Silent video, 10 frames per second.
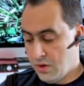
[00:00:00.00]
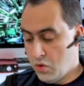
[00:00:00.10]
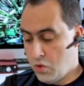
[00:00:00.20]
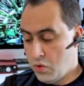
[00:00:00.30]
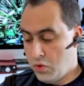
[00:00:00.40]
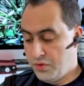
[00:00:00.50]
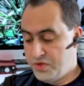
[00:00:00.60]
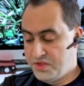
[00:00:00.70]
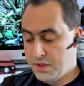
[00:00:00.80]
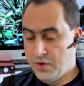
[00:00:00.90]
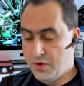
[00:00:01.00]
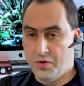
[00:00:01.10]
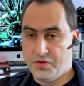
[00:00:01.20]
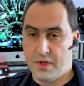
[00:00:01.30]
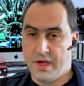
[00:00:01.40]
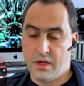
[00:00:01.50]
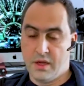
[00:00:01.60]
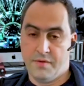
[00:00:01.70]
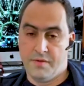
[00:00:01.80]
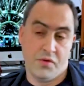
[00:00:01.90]
or just someone who's like
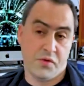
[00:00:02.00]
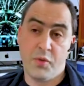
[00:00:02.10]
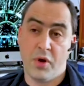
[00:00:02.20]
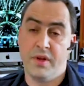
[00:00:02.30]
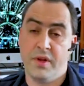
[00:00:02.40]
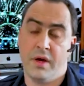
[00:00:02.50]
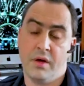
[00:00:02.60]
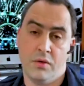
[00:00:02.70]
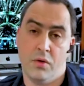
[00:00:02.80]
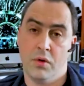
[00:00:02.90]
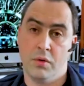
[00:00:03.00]
a first responder, or